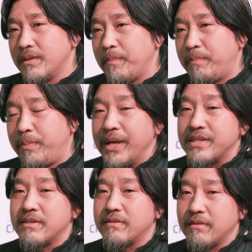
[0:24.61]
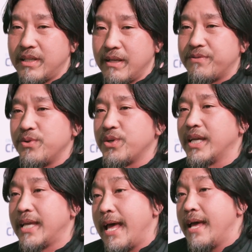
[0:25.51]
the best gift you
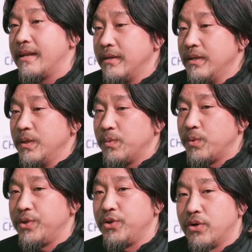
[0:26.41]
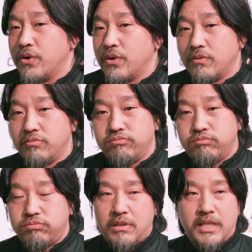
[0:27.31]
can get when you're
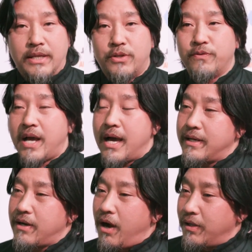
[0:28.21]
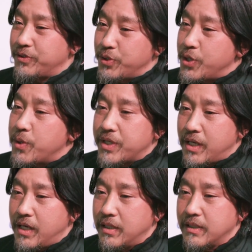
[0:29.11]
think you got it all and you know it
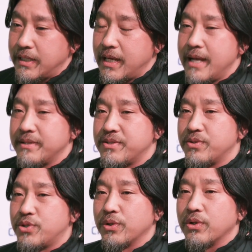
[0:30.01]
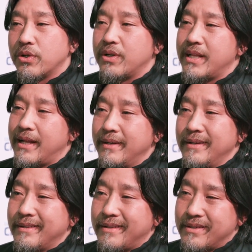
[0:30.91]
all. And to learn that
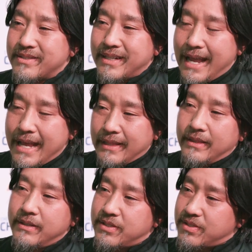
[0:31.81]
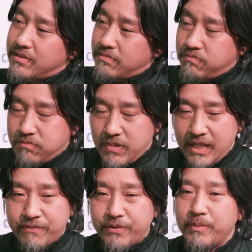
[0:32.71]
there's an endless
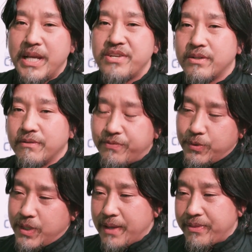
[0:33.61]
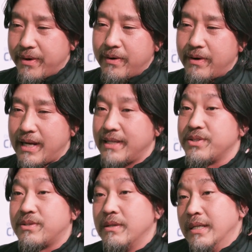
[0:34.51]
information of food out there. And
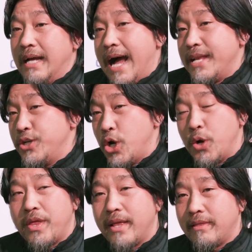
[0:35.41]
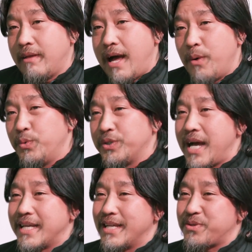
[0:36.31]
I know that I will
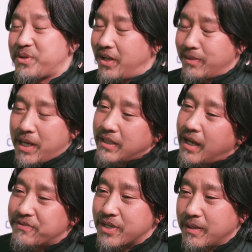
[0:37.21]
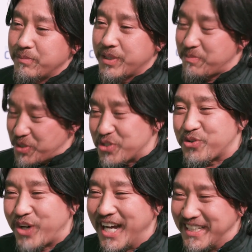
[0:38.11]
not get to it all in my lifetime, but I'm gonna
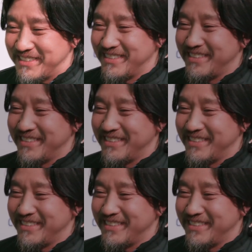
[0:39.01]
try.